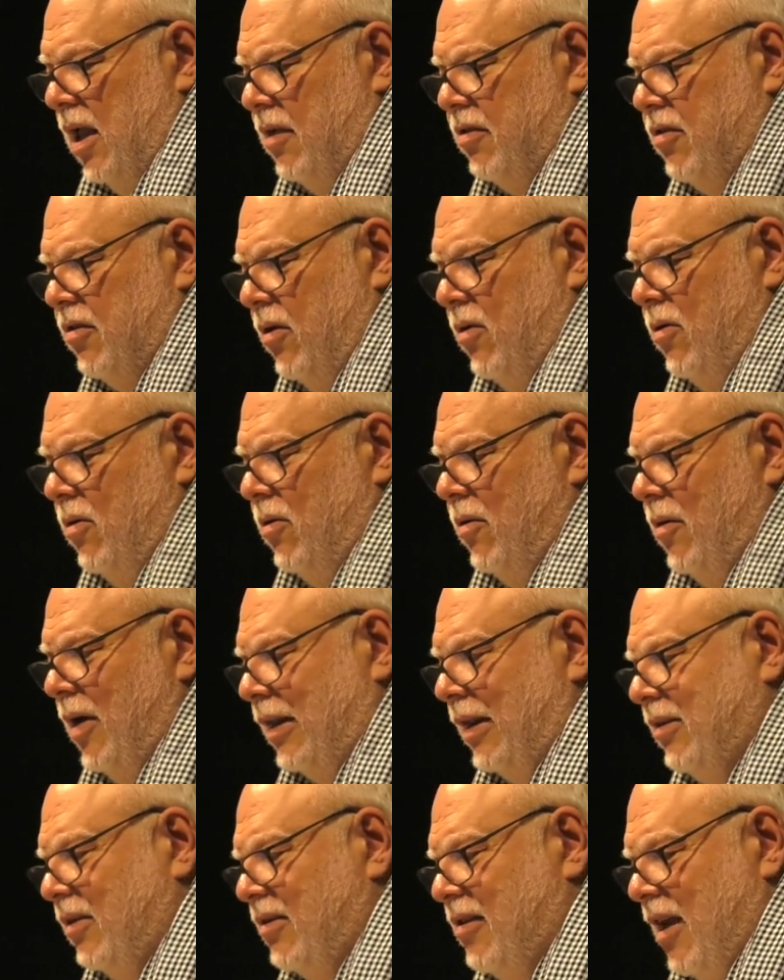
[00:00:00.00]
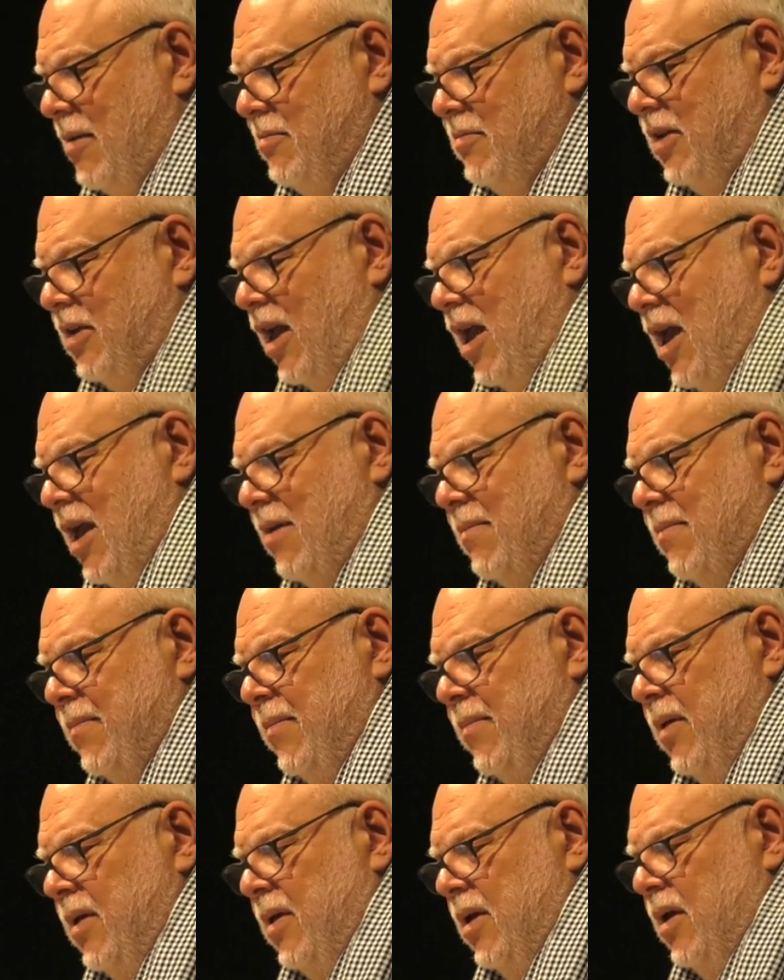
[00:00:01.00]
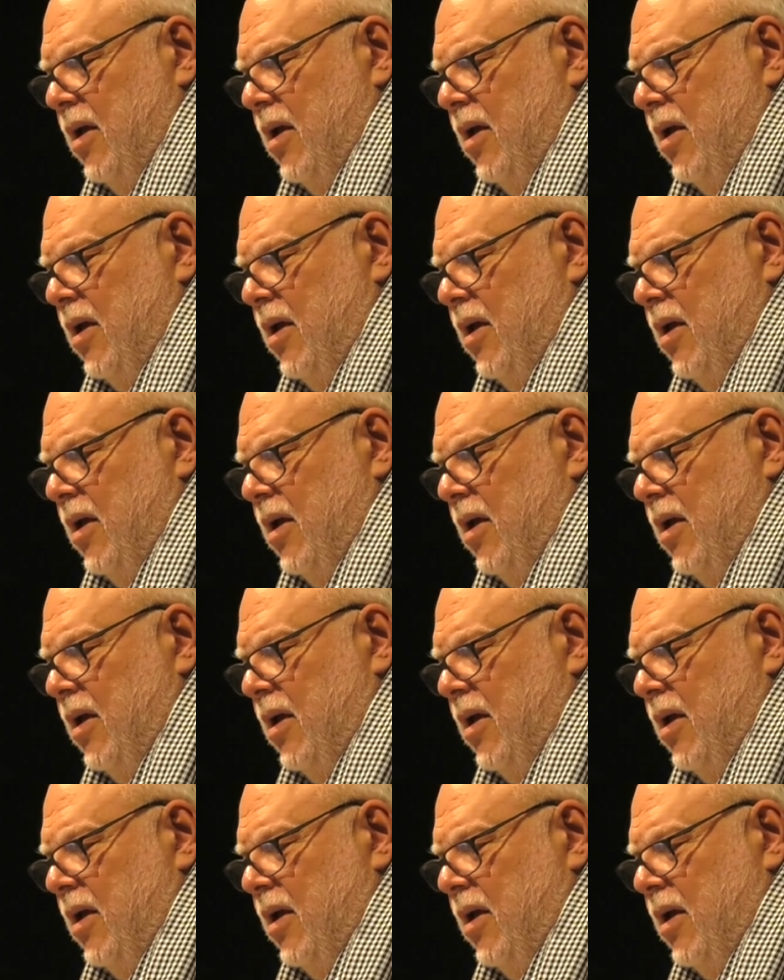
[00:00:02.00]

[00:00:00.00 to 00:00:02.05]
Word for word: so at the same time,